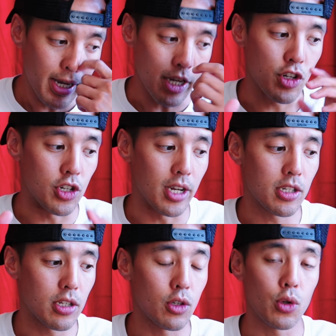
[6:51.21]
is
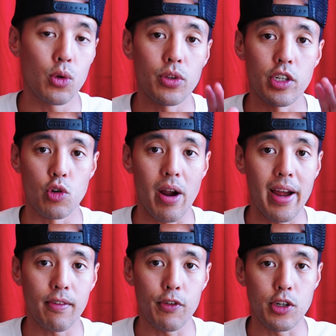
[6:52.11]
just to do the
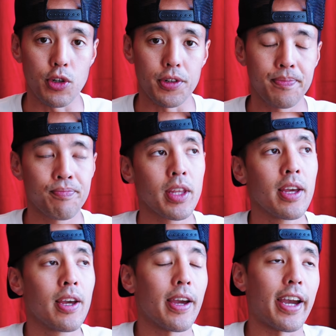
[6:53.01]
drying feature.
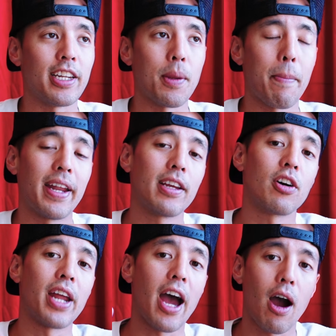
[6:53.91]
And depending
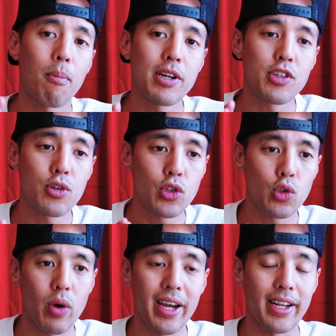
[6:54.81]
on how much you
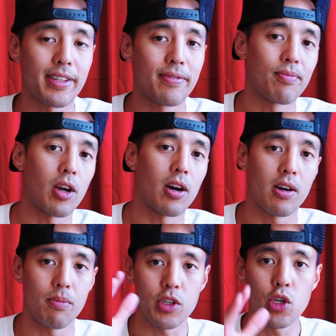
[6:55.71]
sweat,
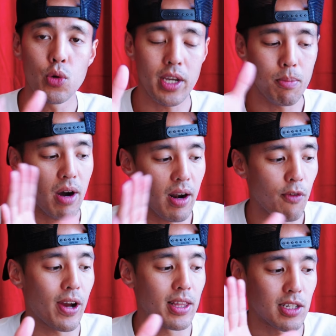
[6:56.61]
you can
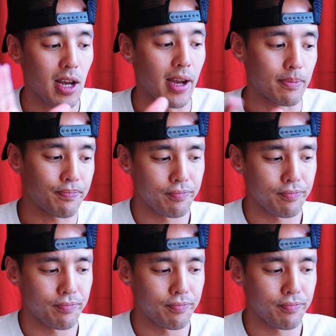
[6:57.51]
modify the time.